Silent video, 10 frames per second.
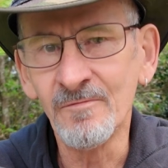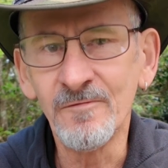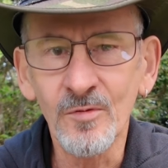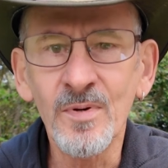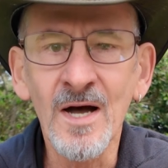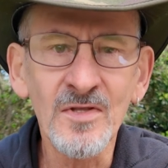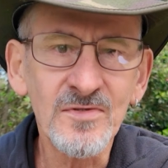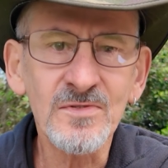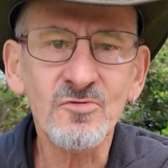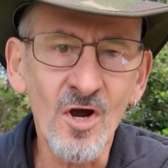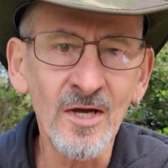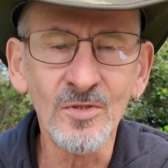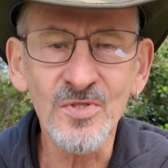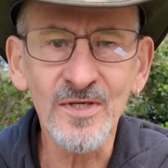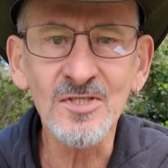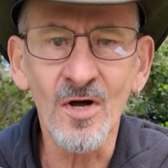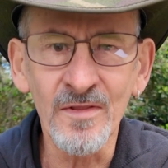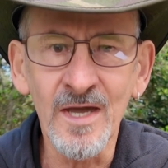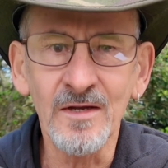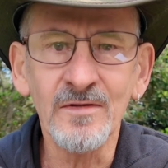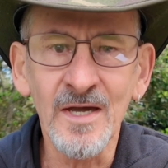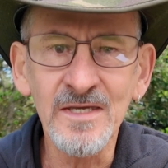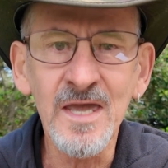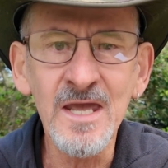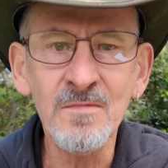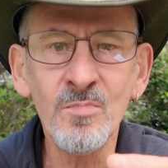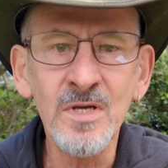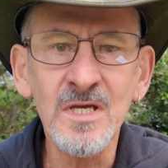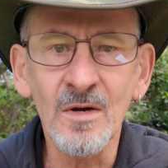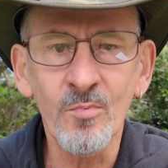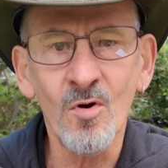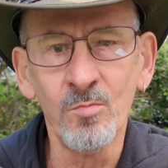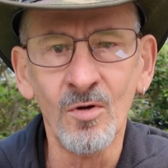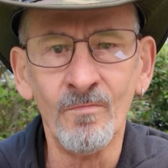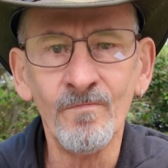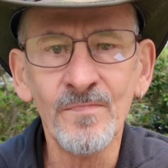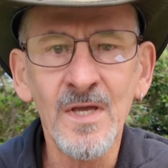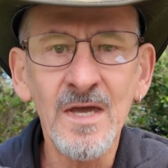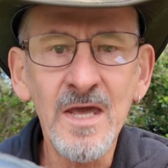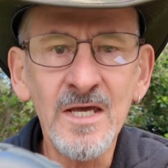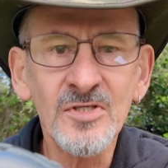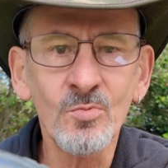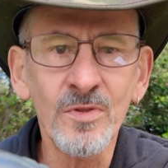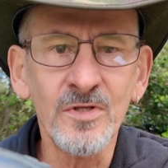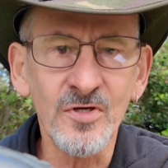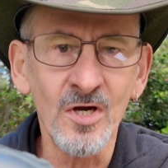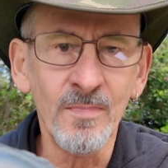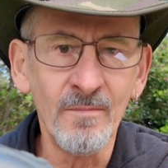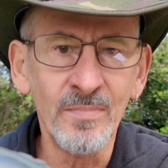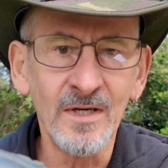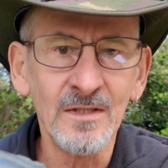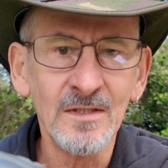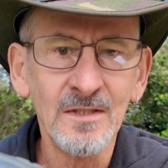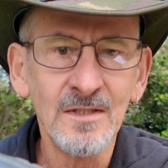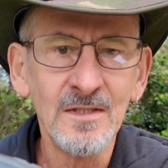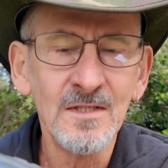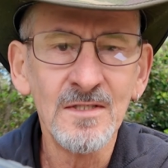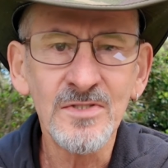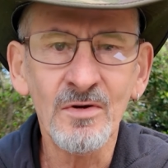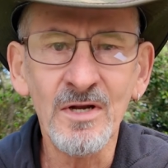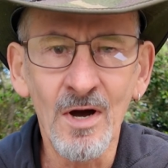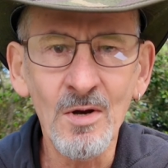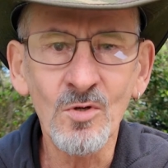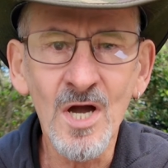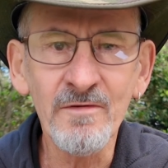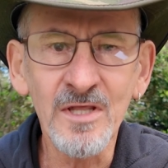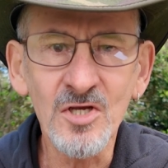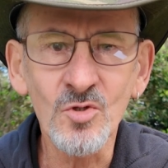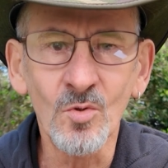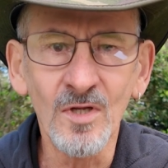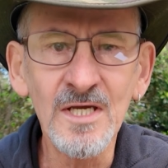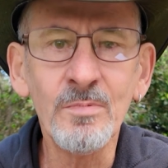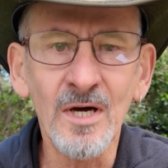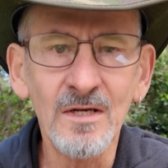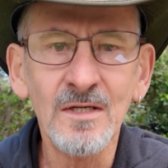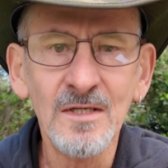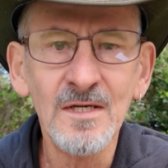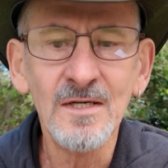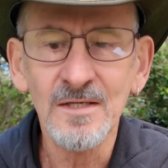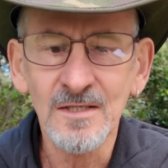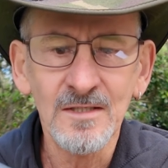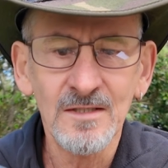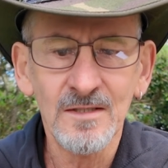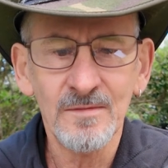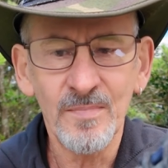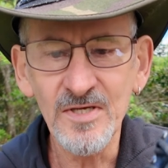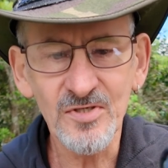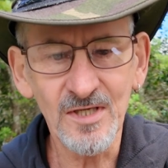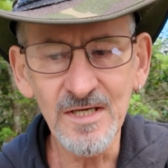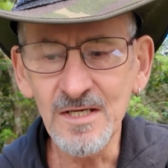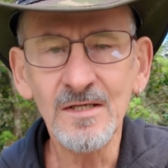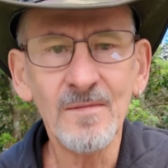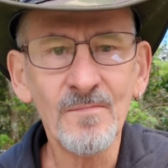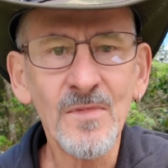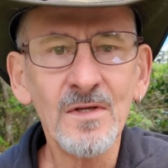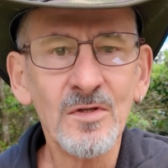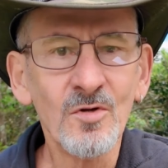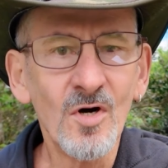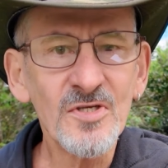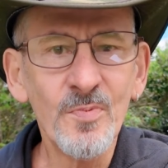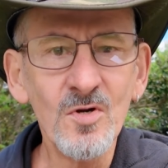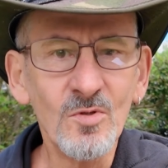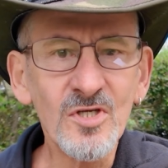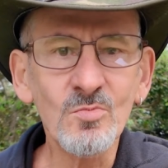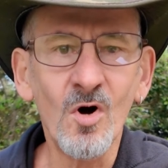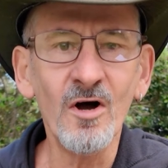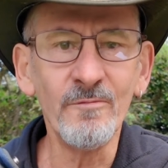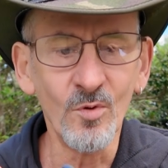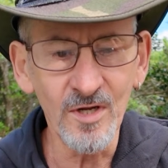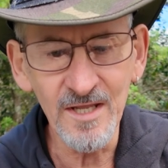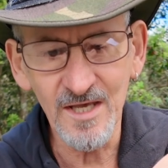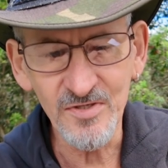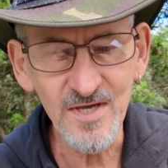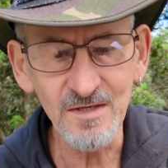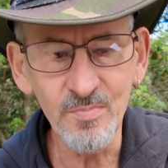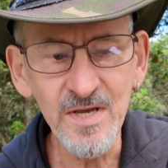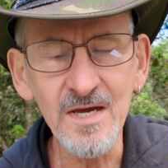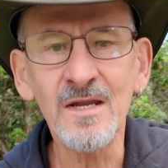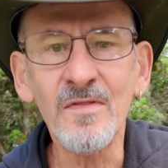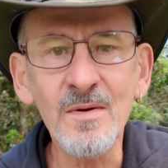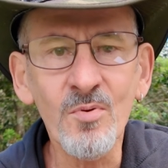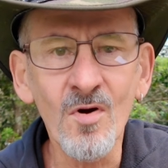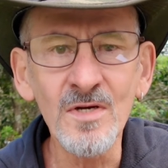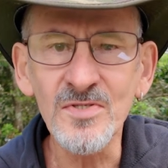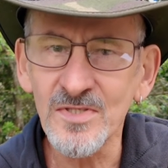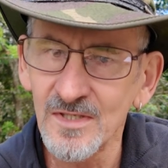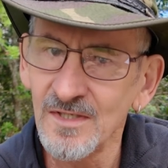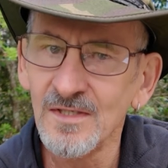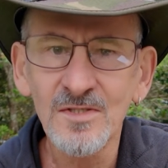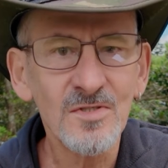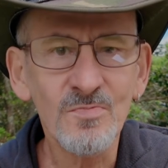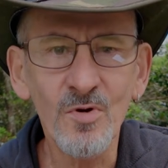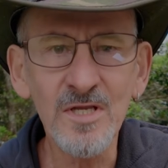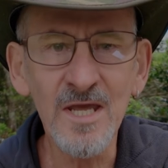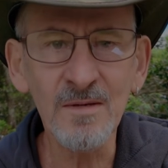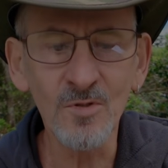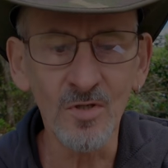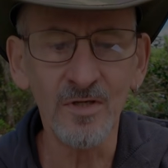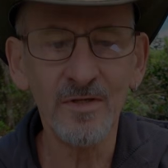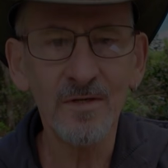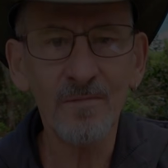footpaths, trails and things like that. They can be a problem, as with the toe bumper. So anyway, we'll go over that shortly, but basically they're a nice boot, which is why I bought a second pair, and at that price it's pretty damn good.